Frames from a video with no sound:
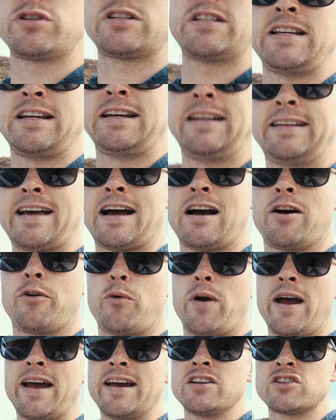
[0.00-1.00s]
seeing
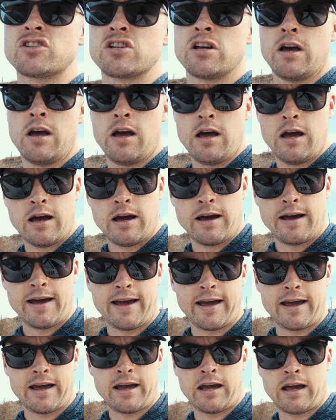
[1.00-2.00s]
downrange
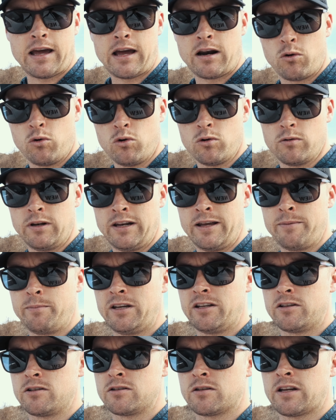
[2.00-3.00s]
and oh let
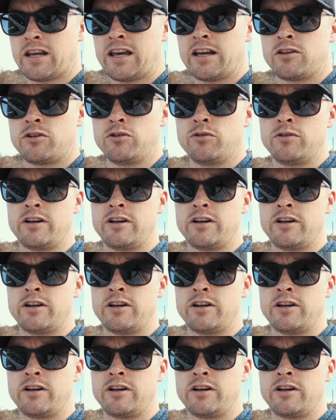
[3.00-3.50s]
me just get you